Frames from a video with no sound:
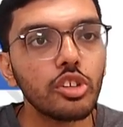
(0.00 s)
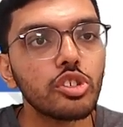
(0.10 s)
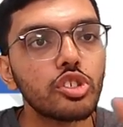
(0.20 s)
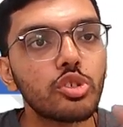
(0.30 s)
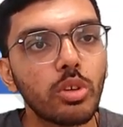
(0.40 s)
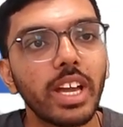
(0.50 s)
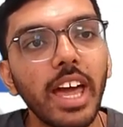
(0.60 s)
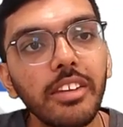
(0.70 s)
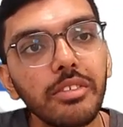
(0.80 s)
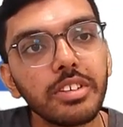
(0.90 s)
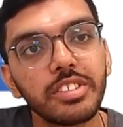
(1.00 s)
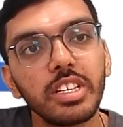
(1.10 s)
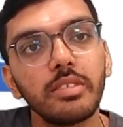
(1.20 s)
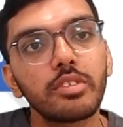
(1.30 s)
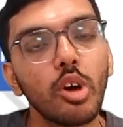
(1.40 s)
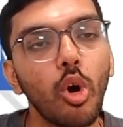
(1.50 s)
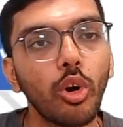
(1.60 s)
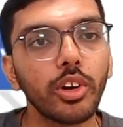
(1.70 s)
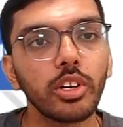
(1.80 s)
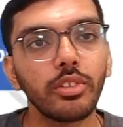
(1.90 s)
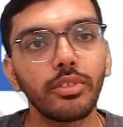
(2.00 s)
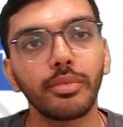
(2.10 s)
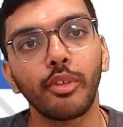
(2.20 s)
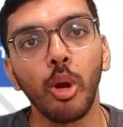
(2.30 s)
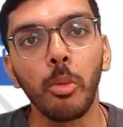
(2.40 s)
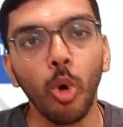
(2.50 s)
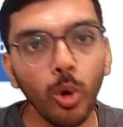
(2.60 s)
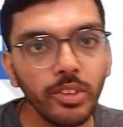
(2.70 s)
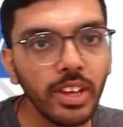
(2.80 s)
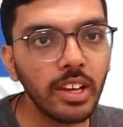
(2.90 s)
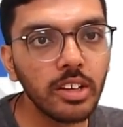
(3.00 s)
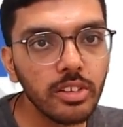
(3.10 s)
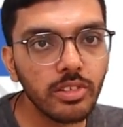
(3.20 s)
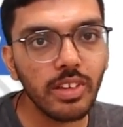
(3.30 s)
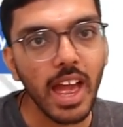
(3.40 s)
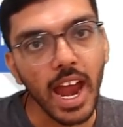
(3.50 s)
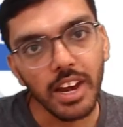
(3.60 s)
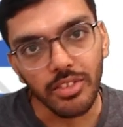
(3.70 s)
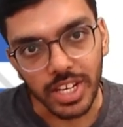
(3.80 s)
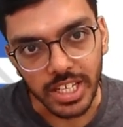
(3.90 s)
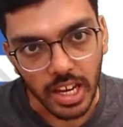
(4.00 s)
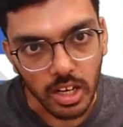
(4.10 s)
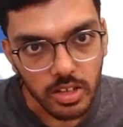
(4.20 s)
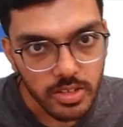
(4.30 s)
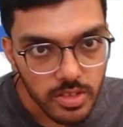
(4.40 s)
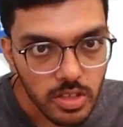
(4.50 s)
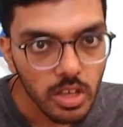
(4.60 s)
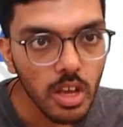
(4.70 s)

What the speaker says: So Kanann receives orders from wholesalers and retailers